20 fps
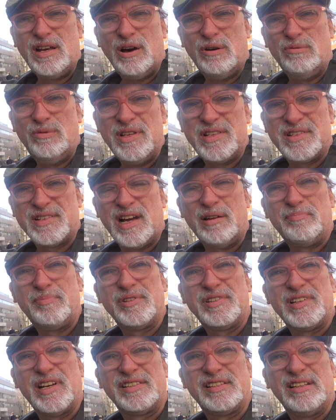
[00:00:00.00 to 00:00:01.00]
Only
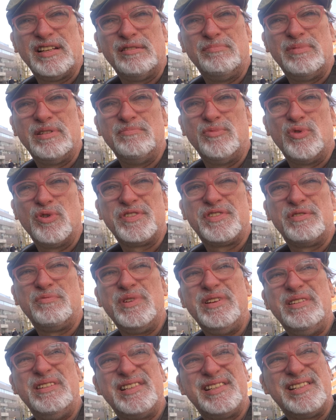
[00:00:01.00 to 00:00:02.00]
Cyprus has a little bit more, so
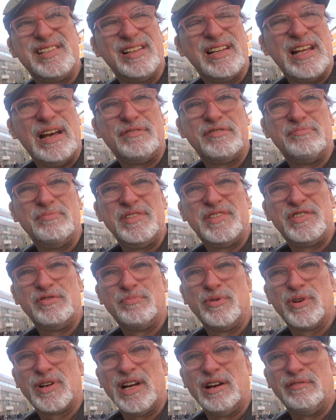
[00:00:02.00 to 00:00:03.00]
we still have to be
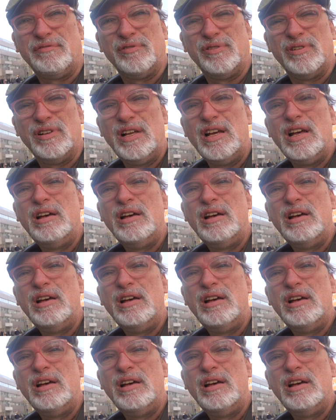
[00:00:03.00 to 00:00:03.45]
super careful.